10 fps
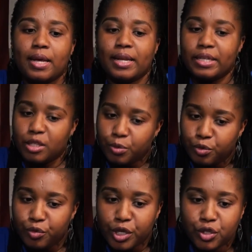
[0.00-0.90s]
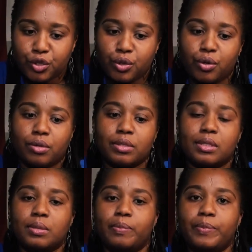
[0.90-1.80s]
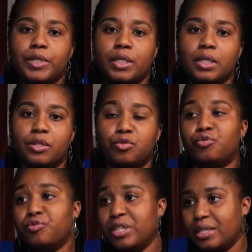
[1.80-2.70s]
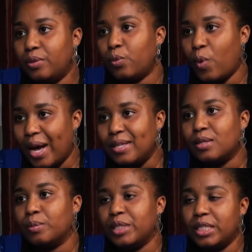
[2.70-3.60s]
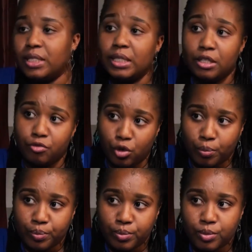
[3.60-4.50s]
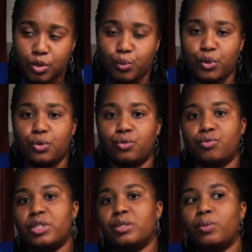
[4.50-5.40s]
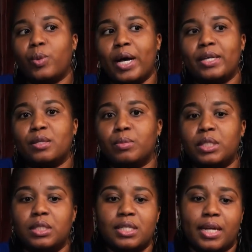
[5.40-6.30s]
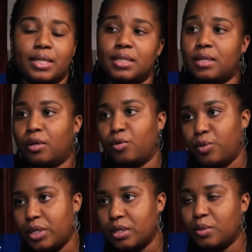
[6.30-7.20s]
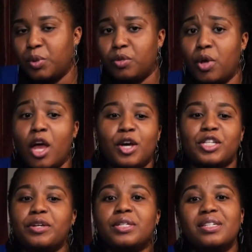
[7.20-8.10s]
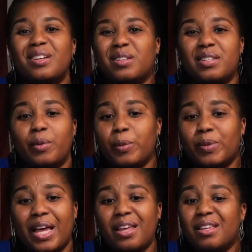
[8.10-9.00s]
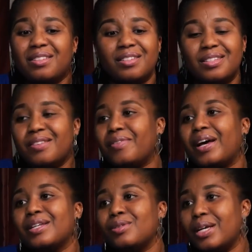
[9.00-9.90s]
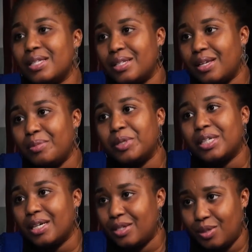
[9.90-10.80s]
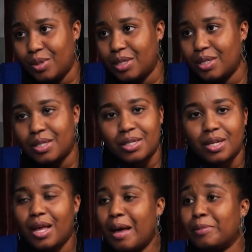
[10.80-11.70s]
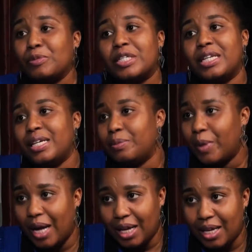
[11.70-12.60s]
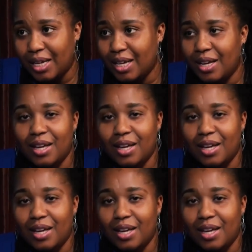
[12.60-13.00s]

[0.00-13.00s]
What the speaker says: an inspiration, to be the reason why somebody didn't give up, to be the reason why somebody decided to take a risk, to be the, because I used to tell people that, see, if I can do anything, anybody can do it, because I'm the most laid back